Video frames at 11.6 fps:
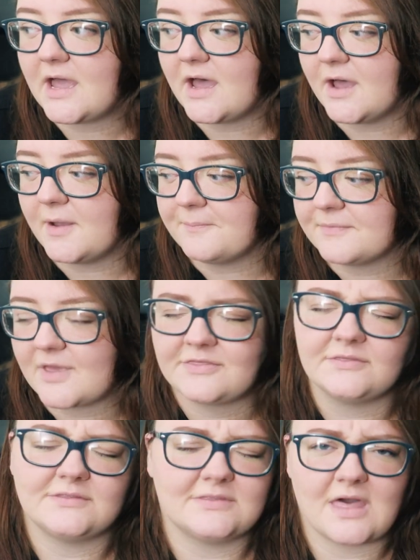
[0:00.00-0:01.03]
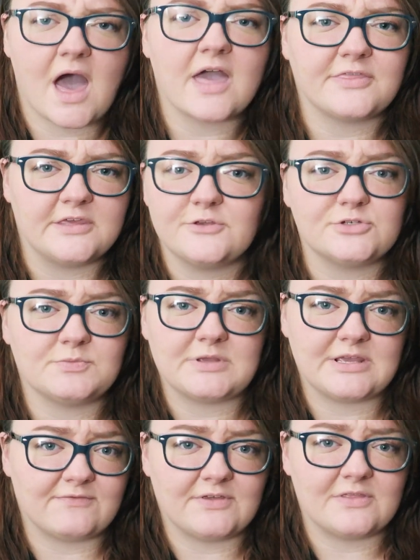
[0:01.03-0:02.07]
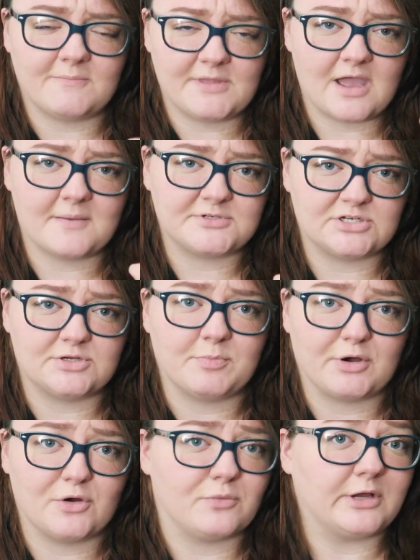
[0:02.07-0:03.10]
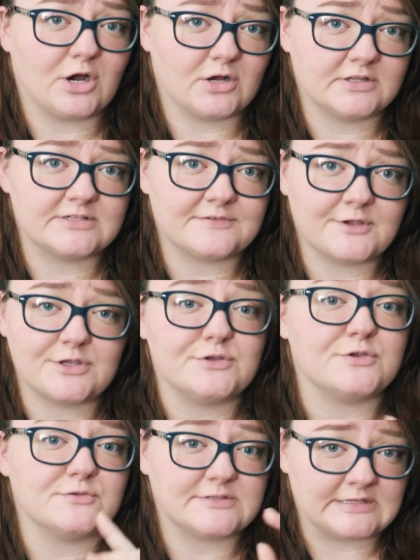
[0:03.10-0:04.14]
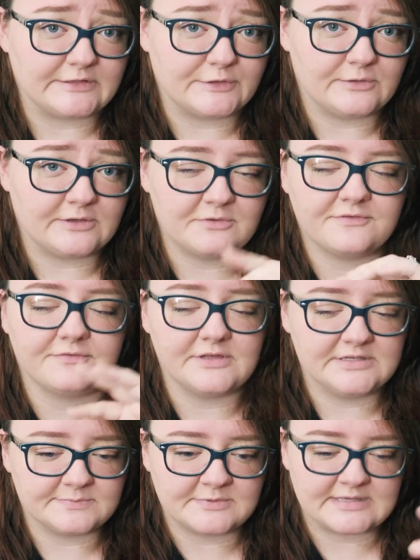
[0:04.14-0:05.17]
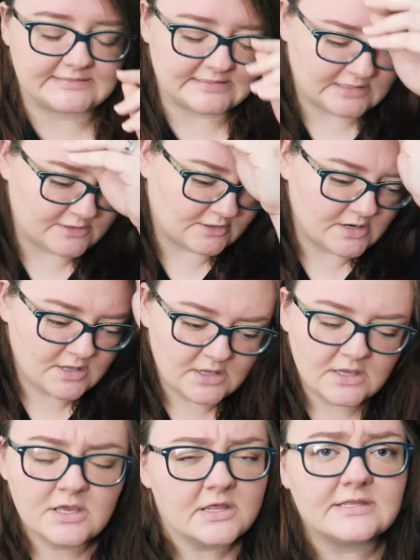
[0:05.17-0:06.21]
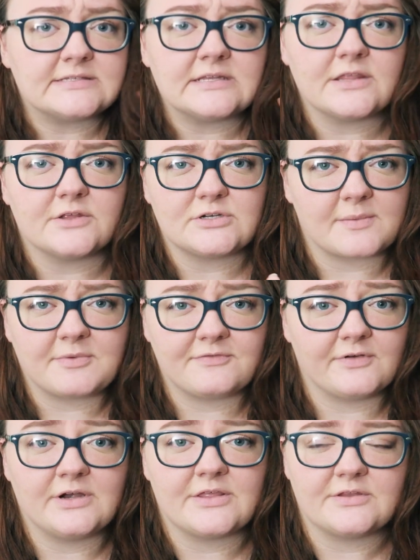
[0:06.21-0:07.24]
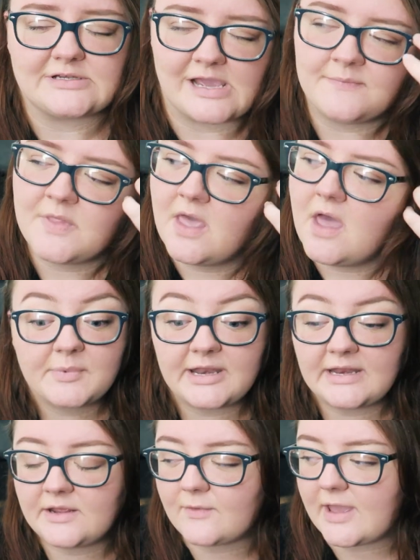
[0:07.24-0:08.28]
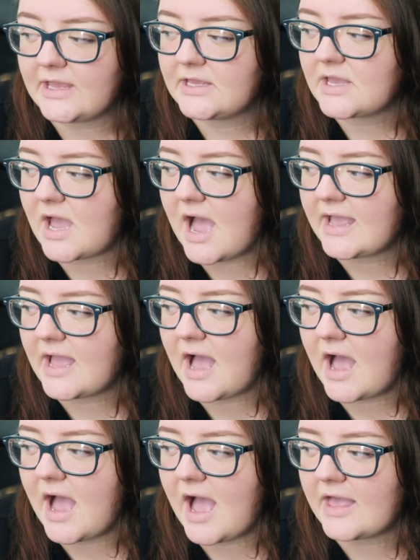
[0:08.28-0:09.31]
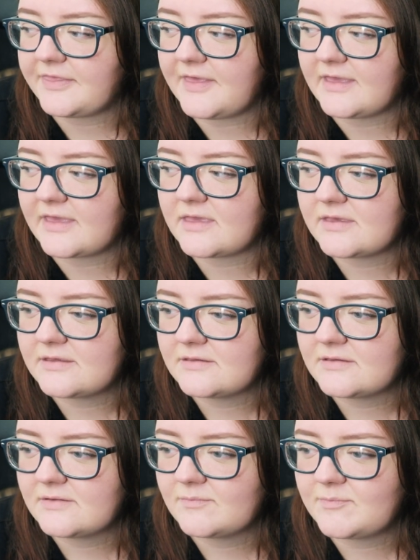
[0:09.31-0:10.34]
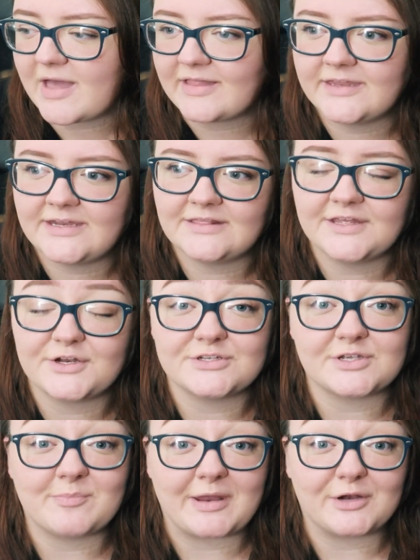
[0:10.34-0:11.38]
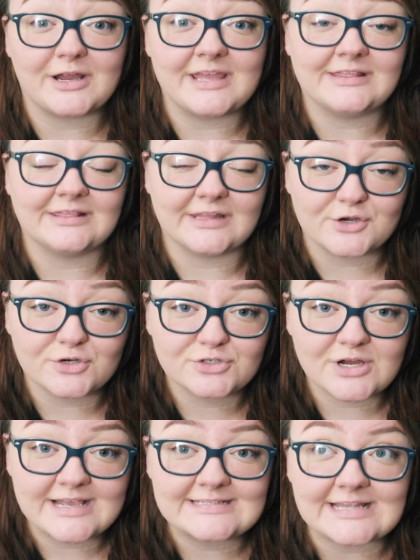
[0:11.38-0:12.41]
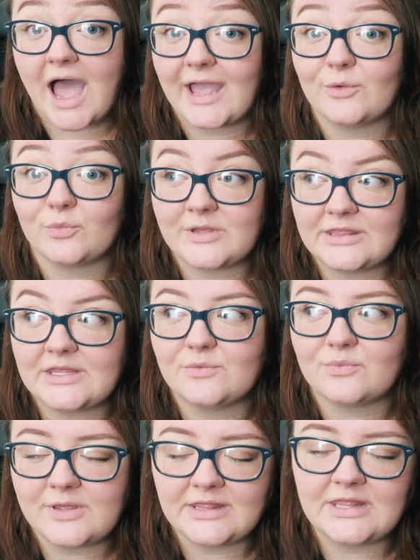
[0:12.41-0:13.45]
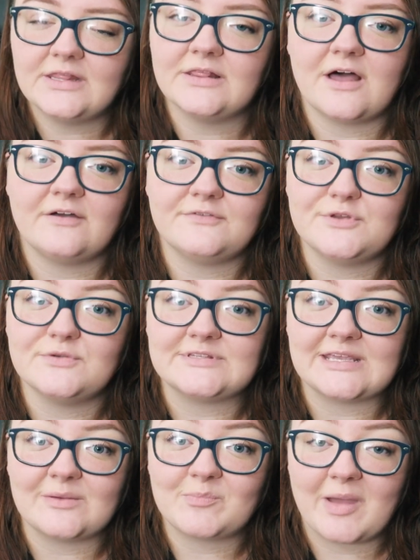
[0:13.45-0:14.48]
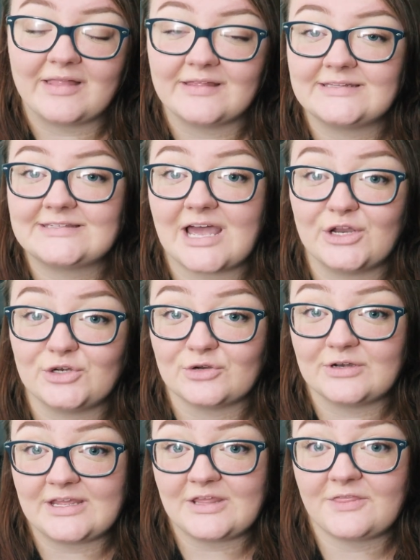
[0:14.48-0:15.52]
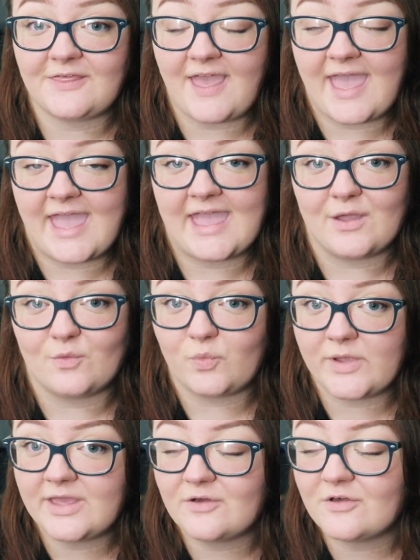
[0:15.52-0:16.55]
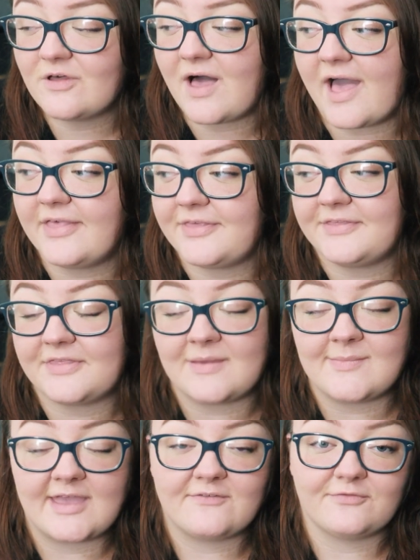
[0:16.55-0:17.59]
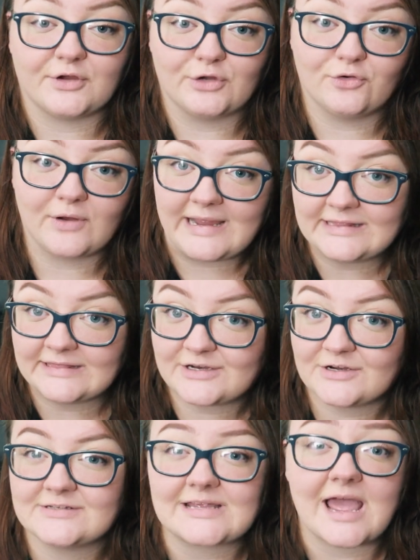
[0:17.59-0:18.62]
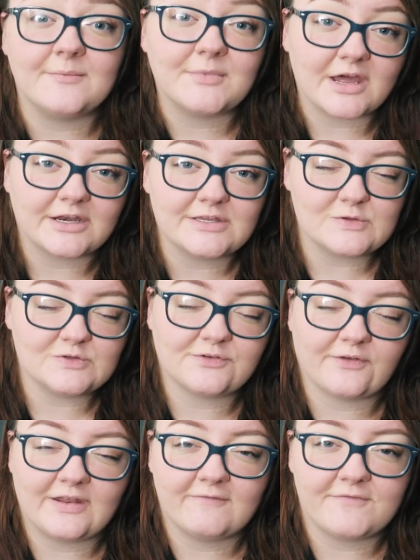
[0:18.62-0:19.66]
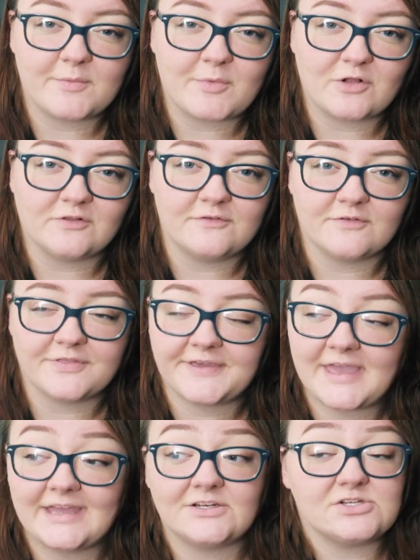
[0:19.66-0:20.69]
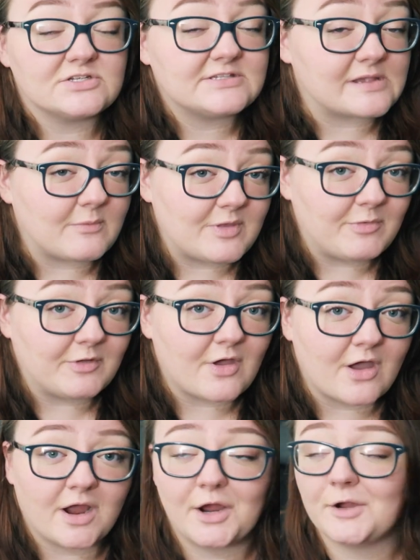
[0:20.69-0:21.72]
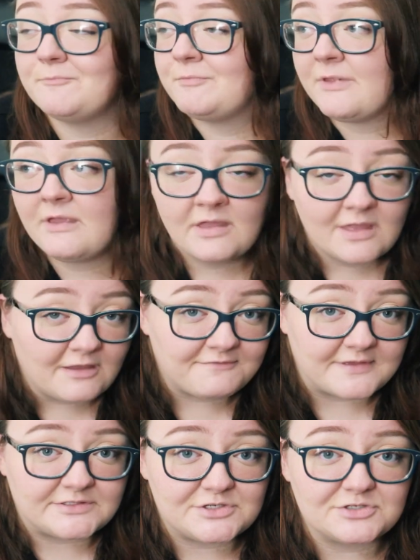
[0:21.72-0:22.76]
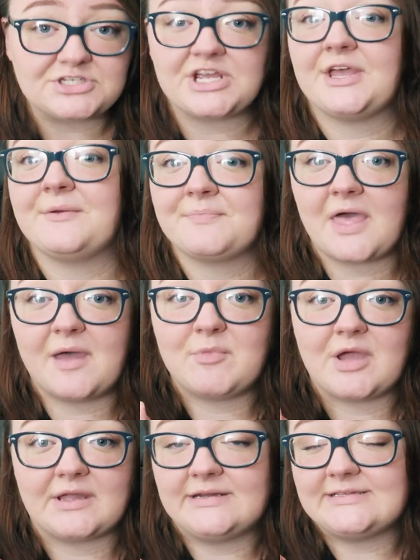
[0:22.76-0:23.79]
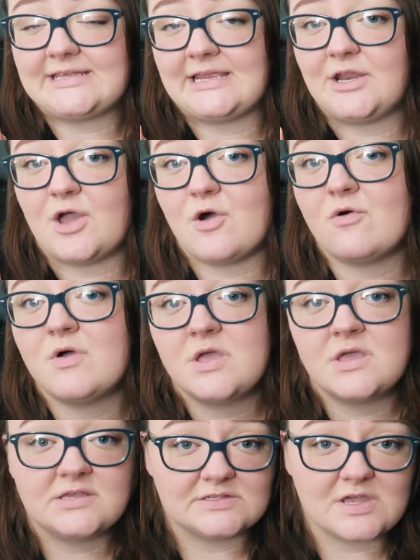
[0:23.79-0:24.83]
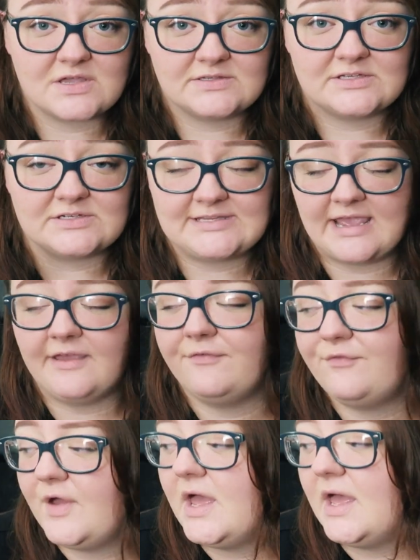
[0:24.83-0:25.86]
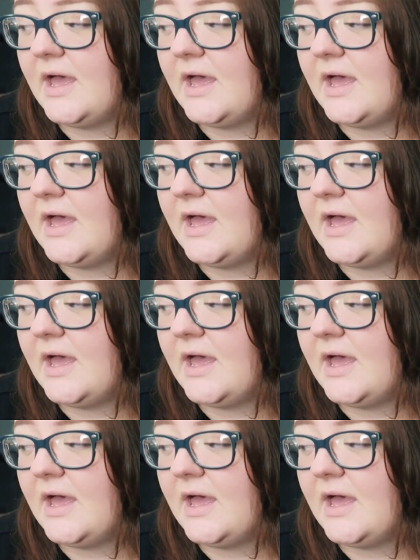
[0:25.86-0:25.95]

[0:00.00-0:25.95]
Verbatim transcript: Um, I, I think you should be giving them the option to burrow regardless of what you use, including with fleece, but that's another, that's another topic for another time. But anyway, I, I think pelleted litters are better in litter trays. I really, really love using pellets underneath a wheel. I think they make for great litters. I'm not a huge fan of them all over the cage. Some people are if that's your jam, I'm not gonna say no as long as they're safe.